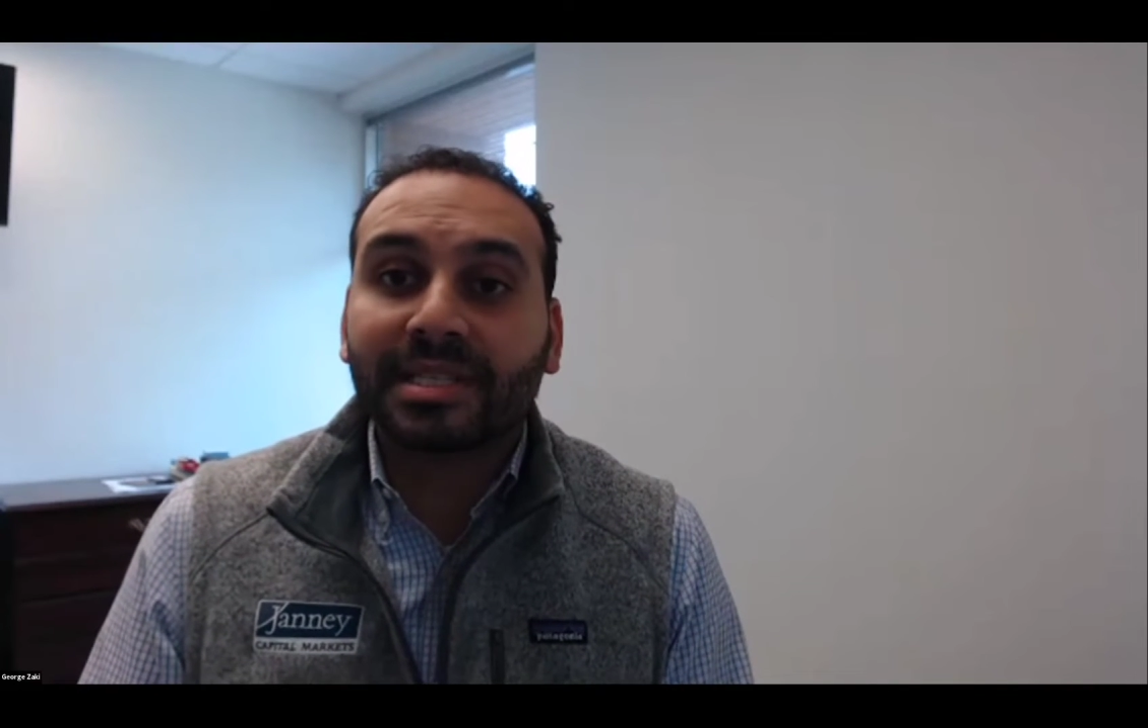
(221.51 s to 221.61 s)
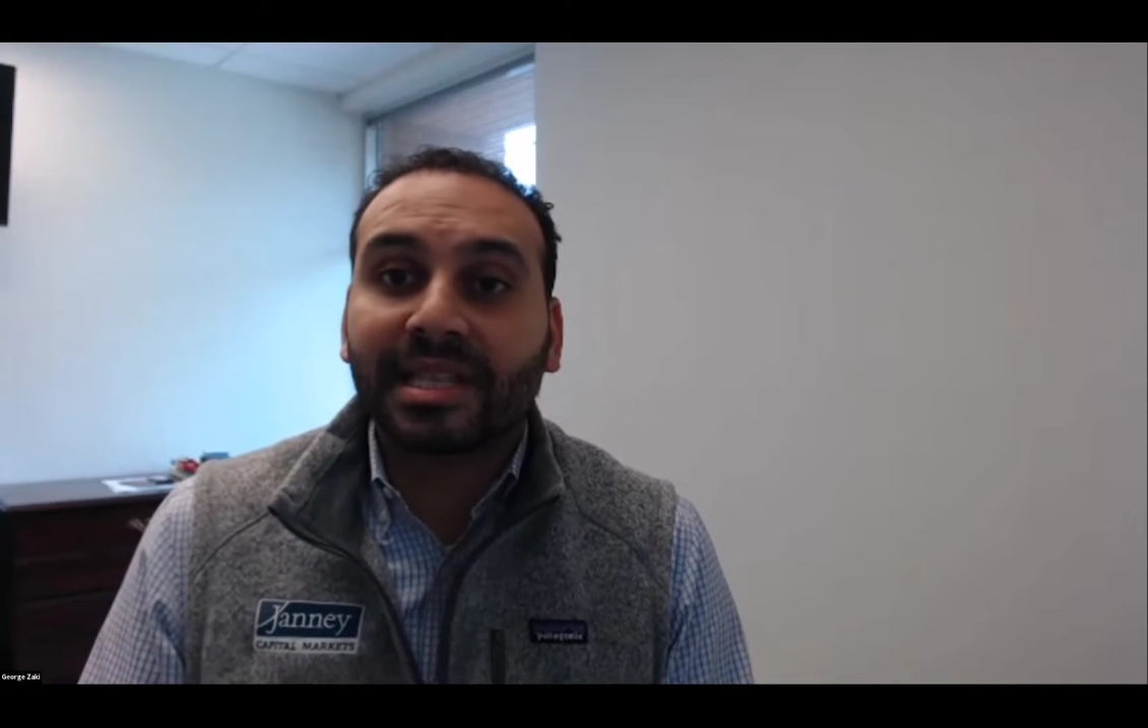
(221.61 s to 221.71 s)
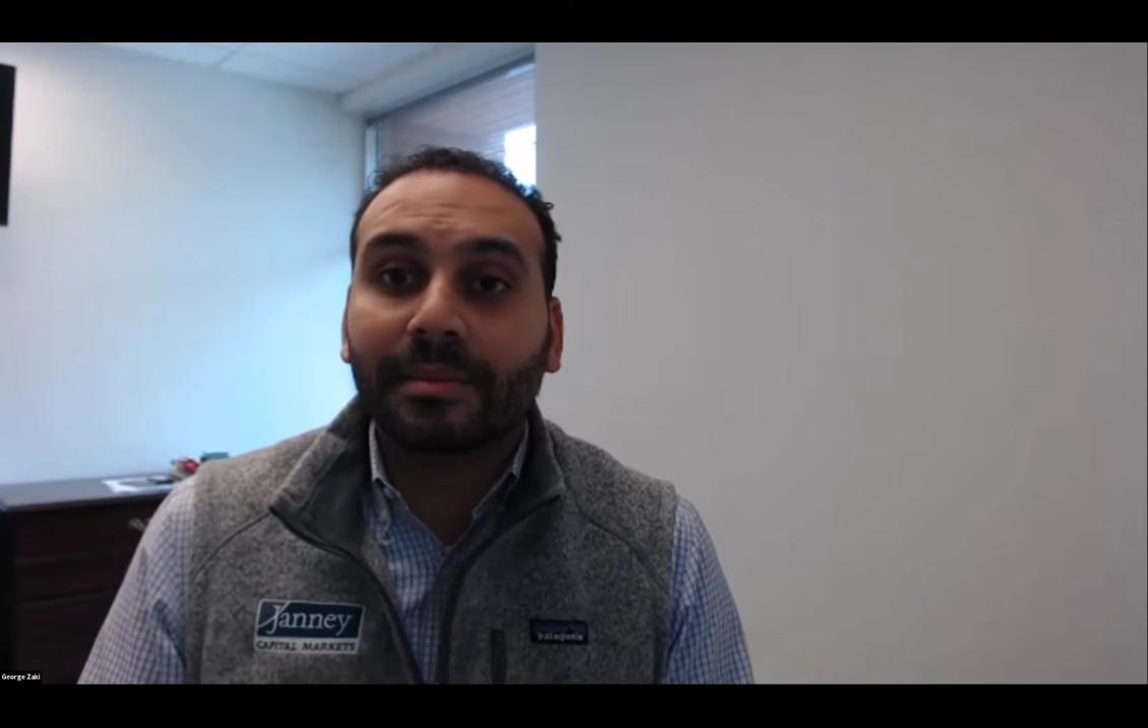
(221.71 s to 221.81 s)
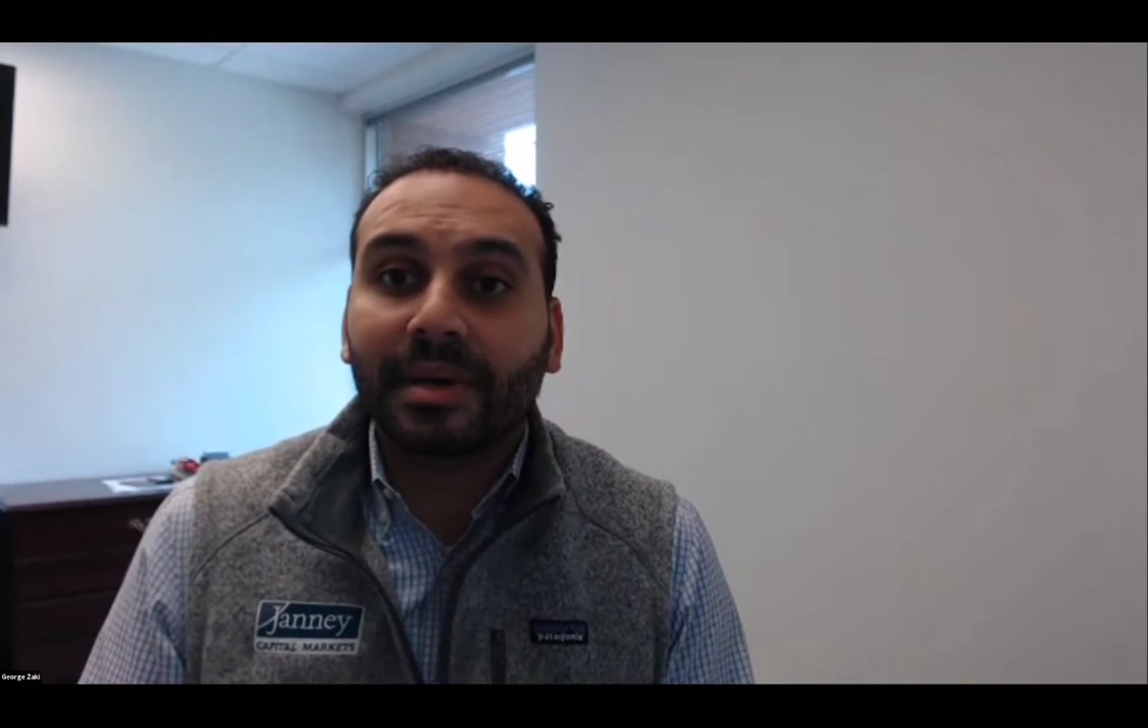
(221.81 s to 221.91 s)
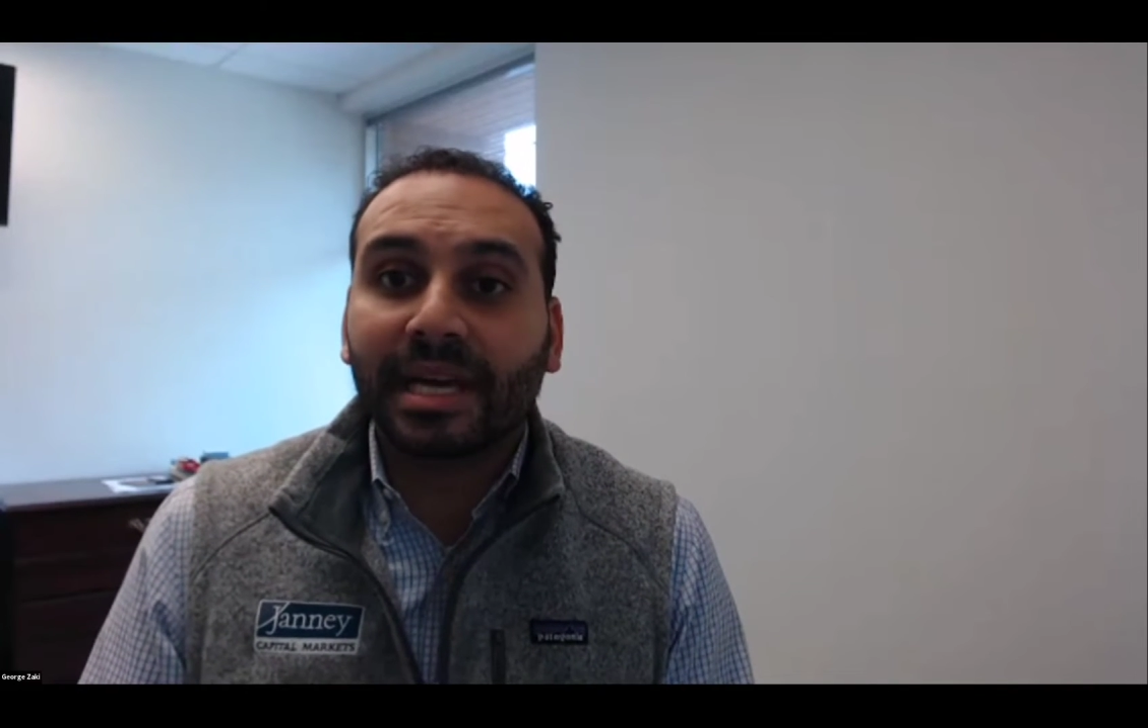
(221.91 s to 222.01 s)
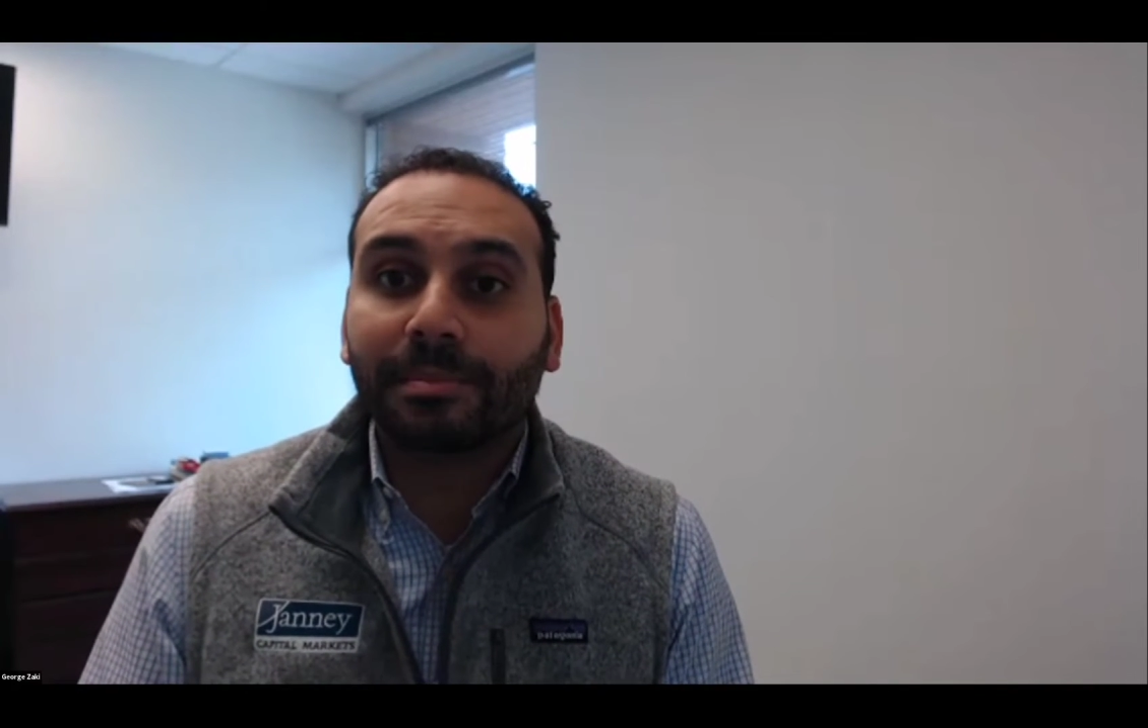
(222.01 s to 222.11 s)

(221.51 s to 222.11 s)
them